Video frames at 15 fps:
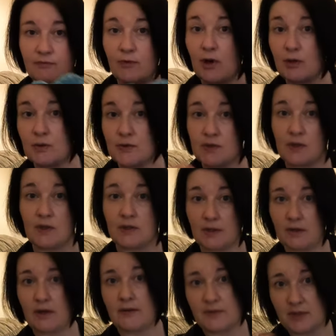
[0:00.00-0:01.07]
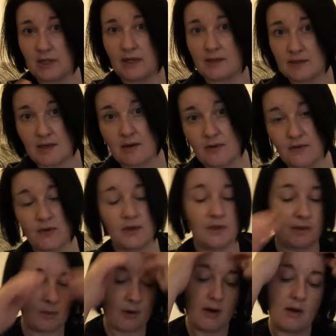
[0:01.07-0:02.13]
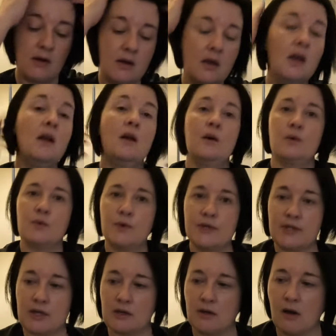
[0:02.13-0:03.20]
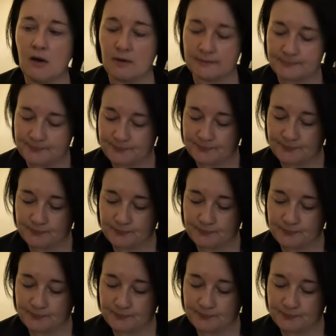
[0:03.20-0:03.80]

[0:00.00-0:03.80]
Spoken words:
in rows, so you don't have to guess how far you are with your yarn.